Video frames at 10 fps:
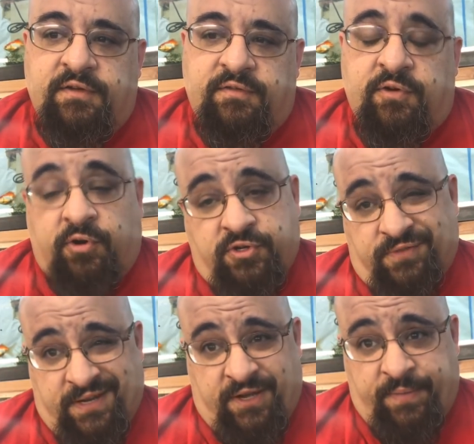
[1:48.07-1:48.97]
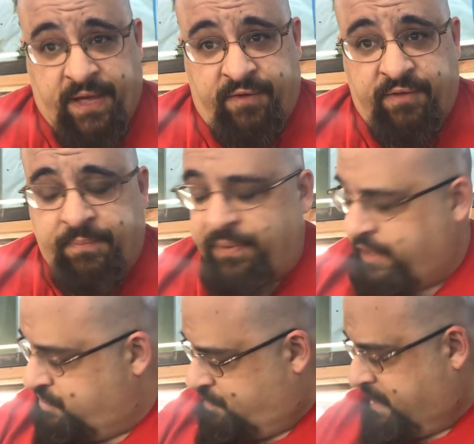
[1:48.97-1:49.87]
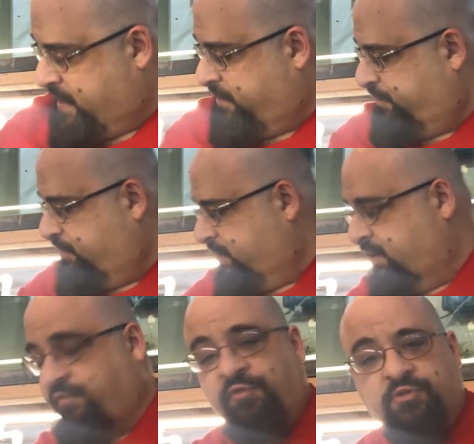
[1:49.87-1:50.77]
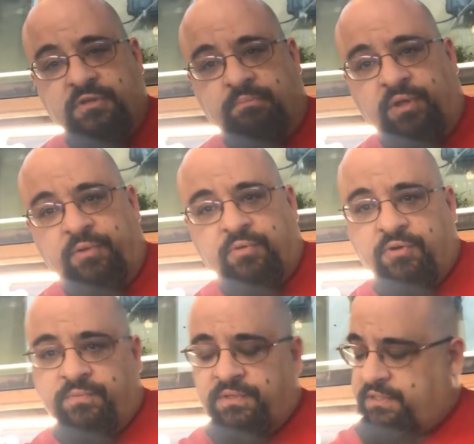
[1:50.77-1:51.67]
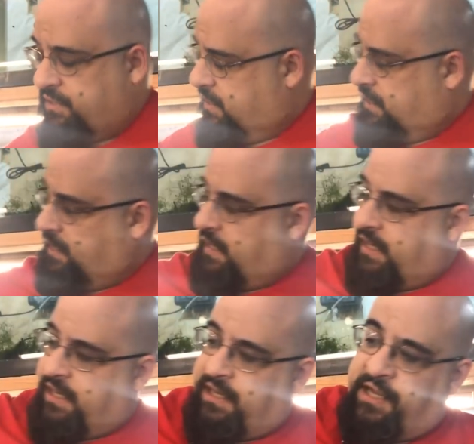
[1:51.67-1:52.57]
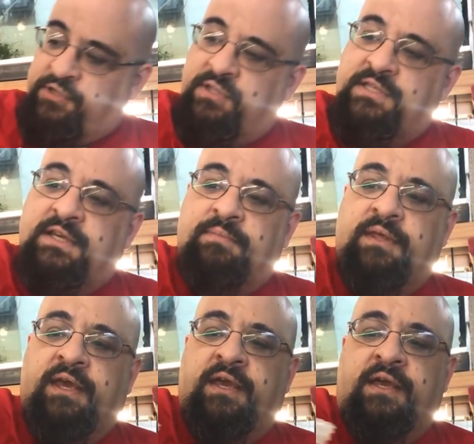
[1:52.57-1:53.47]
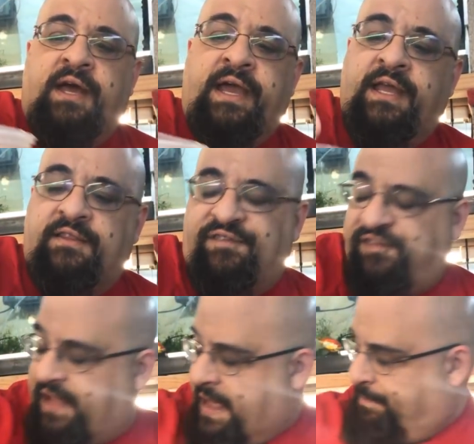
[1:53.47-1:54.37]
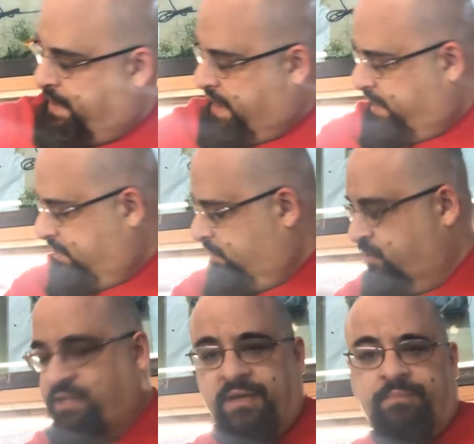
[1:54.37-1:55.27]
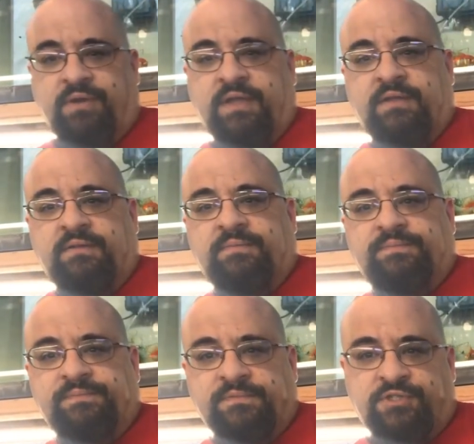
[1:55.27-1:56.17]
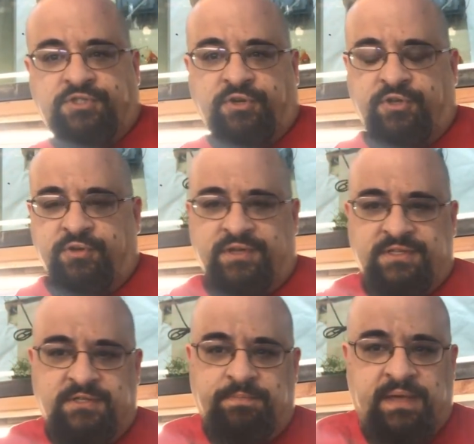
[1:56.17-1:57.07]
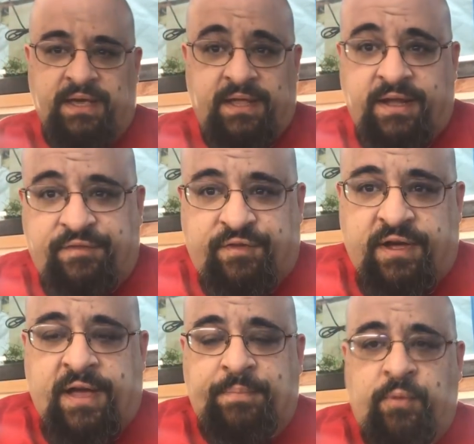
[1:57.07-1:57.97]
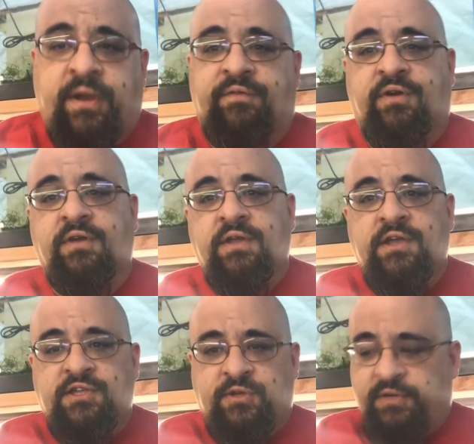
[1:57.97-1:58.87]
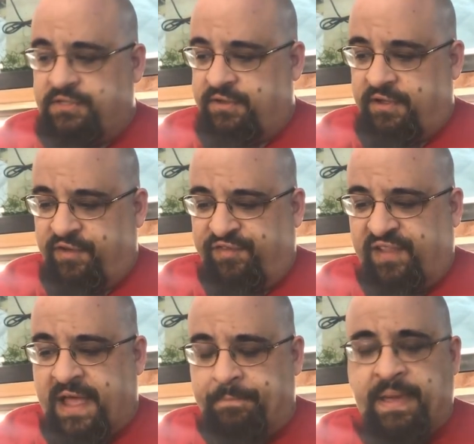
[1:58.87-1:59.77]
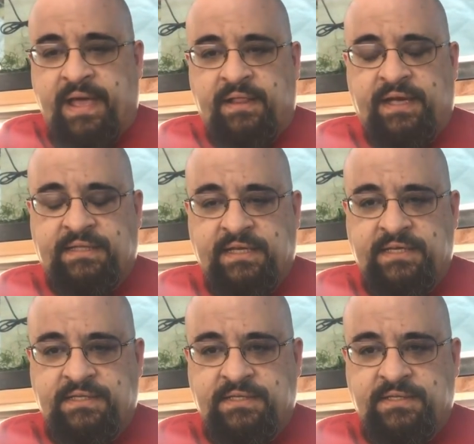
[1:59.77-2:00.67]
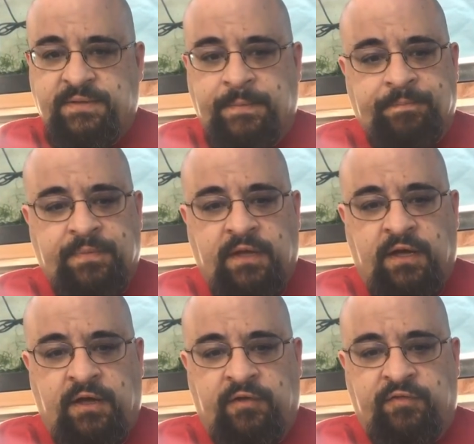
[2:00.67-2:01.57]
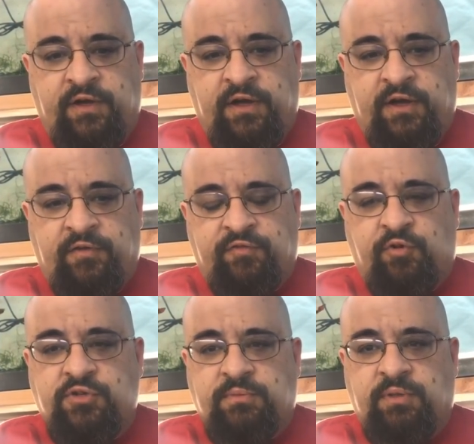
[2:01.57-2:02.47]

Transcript: Of course, right now I'm out of it, but I do have frozen bloodworms, and I do the same thing. I get the flat pack, which I didn't bring it to show you because it's big and I forgot, but whatever. So it's a flat pack like this of frozen